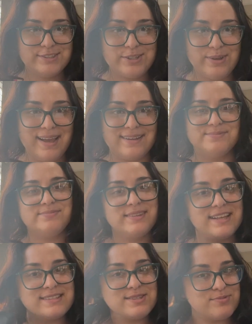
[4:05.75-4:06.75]
So yeah,
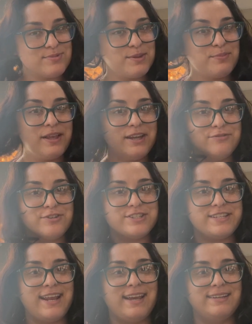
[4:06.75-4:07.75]
that's the plan for
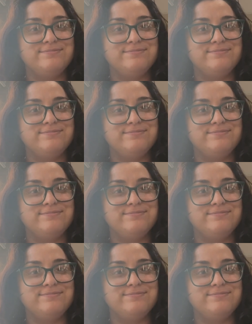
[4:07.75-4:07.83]
today.